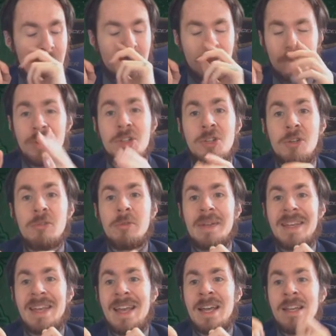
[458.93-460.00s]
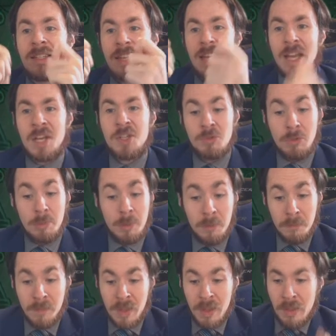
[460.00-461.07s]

creature will be cast as normal,